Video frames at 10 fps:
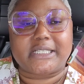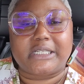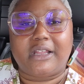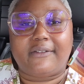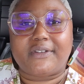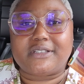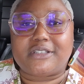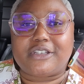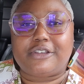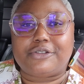as loving
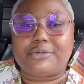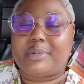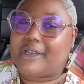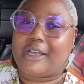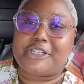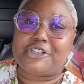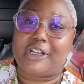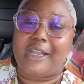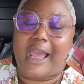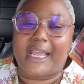to you because
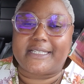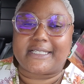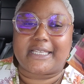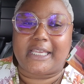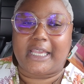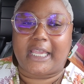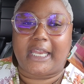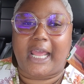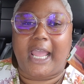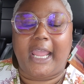you're light
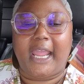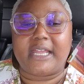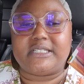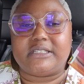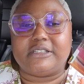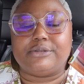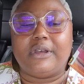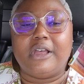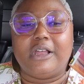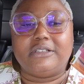skinned. I had to
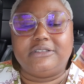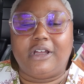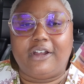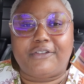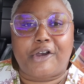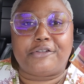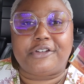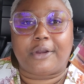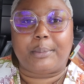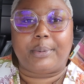love on
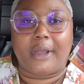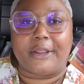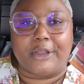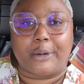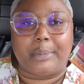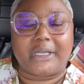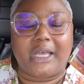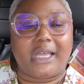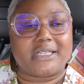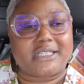your brother
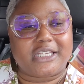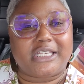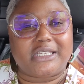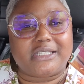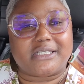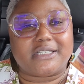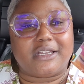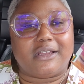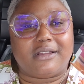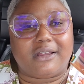because he's
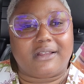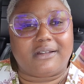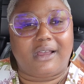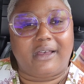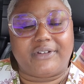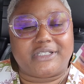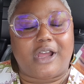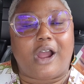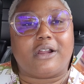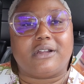of a
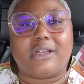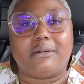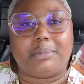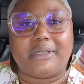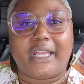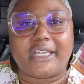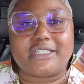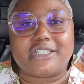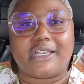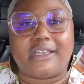darker
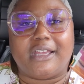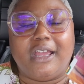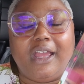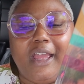complexion."